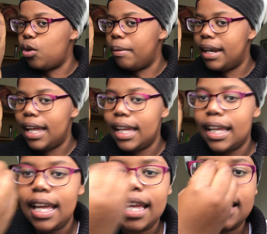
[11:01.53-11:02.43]
man like
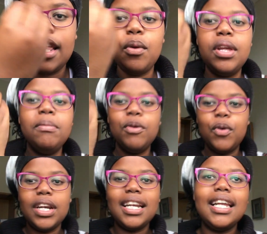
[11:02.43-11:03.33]
that Imi
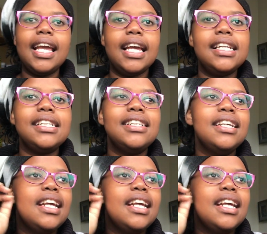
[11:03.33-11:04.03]
couldn't get.